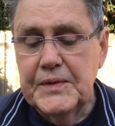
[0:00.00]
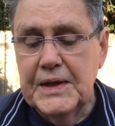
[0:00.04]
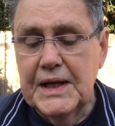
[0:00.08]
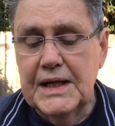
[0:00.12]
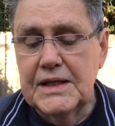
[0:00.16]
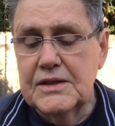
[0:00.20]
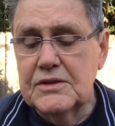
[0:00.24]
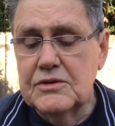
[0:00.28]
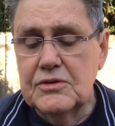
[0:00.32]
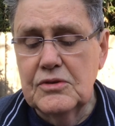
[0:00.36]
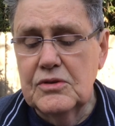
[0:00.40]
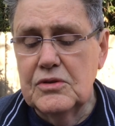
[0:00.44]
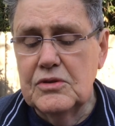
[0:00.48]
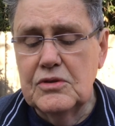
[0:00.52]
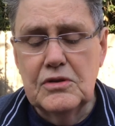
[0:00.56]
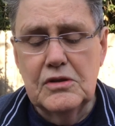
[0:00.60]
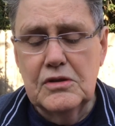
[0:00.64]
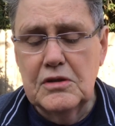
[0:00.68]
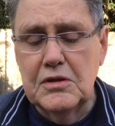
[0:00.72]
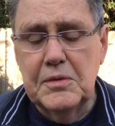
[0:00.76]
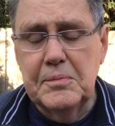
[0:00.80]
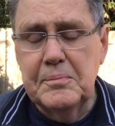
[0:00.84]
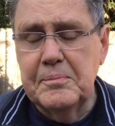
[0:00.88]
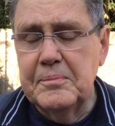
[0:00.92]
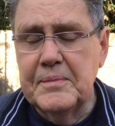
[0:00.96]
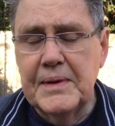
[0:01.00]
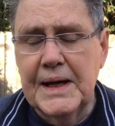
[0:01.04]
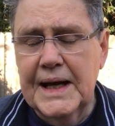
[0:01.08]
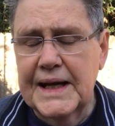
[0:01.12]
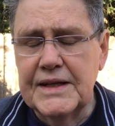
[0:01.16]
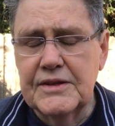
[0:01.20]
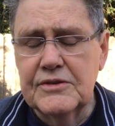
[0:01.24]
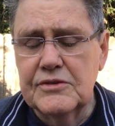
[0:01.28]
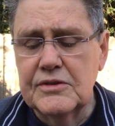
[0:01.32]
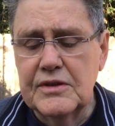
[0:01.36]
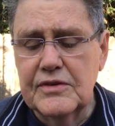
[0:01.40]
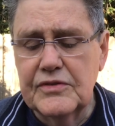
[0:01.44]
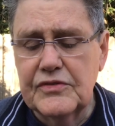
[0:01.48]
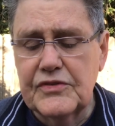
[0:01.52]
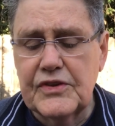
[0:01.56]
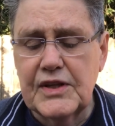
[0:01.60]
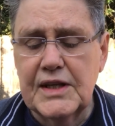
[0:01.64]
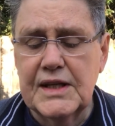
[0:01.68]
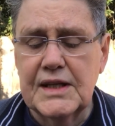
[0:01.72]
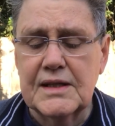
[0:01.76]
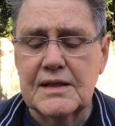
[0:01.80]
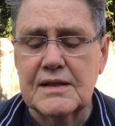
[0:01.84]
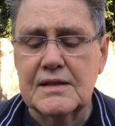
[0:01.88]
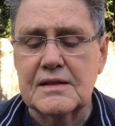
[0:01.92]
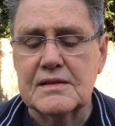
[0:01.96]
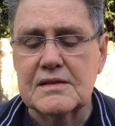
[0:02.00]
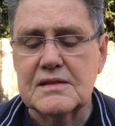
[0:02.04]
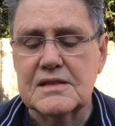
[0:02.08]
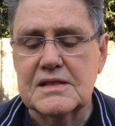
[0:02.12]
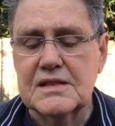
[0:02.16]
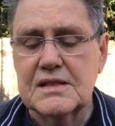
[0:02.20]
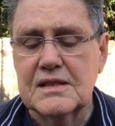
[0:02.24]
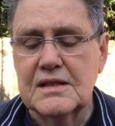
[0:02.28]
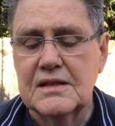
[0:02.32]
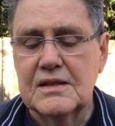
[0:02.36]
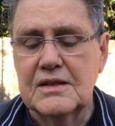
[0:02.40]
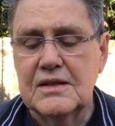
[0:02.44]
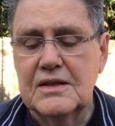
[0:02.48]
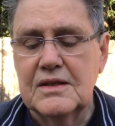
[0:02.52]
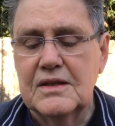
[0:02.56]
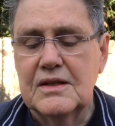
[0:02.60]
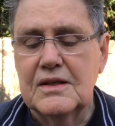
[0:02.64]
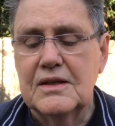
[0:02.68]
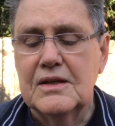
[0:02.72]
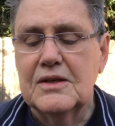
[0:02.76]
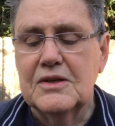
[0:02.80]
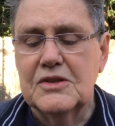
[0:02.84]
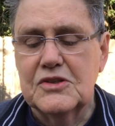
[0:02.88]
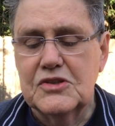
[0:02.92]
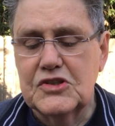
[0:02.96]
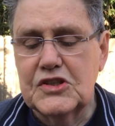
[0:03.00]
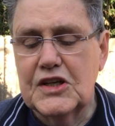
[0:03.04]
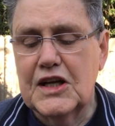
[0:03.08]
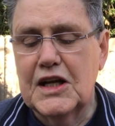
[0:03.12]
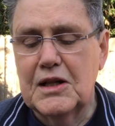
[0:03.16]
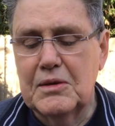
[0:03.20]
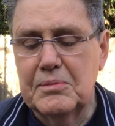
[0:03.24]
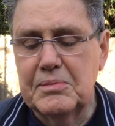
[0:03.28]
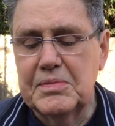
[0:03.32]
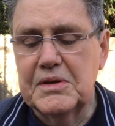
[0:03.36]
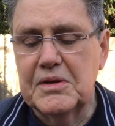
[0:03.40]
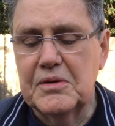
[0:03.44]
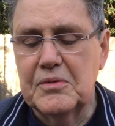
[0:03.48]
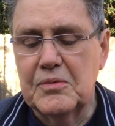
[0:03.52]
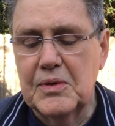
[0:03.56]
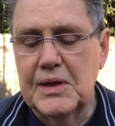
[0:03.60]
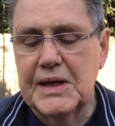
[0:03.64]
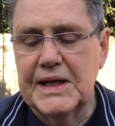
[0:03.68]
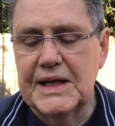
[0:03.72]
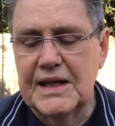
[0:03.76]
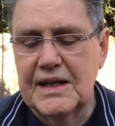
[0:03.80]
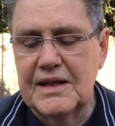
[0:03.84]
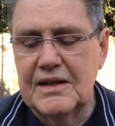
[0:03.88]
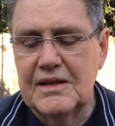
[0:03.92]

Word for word: and all manner of things shall be well.